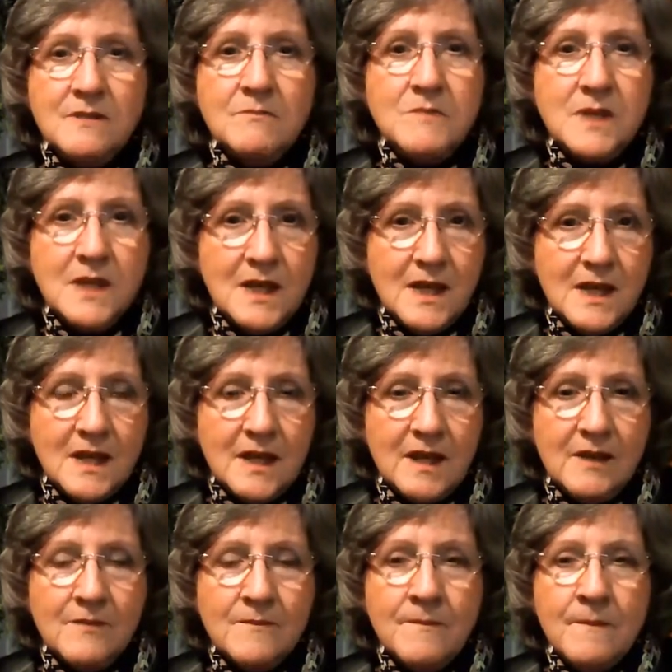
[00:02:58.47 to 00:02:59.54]
immediately.
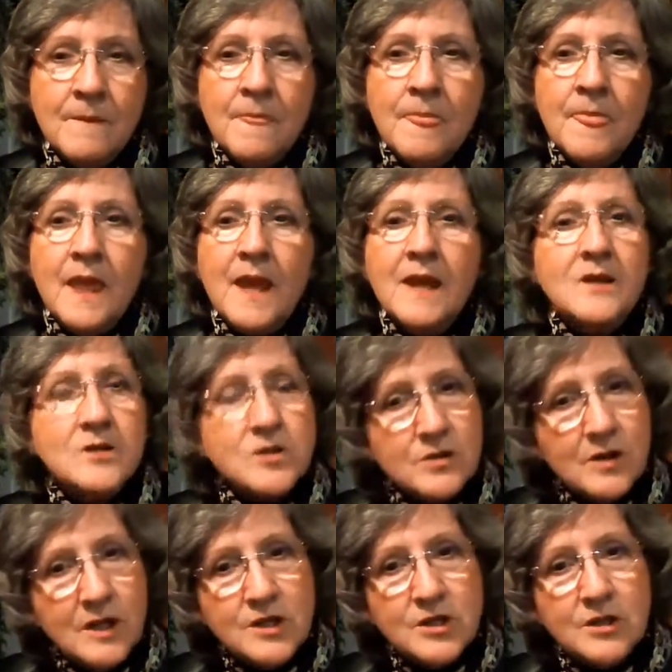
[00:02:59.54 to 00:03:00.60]
An
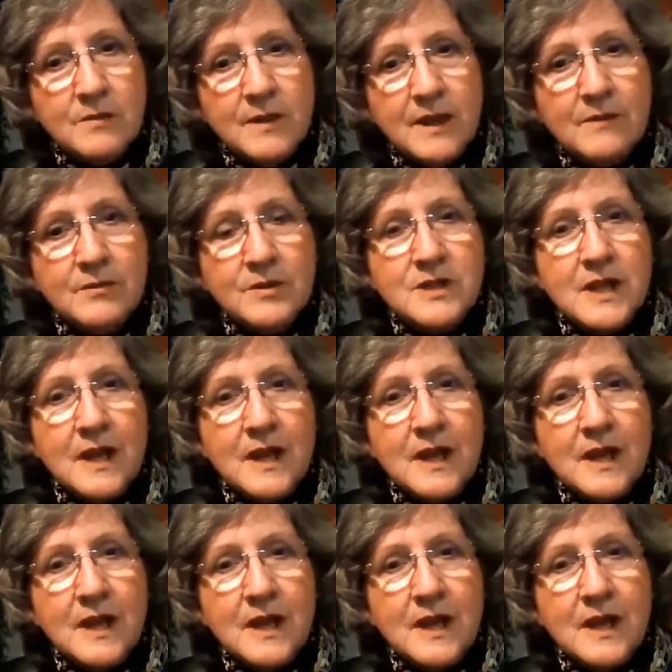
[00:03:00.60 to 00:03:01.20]
attorney should be able to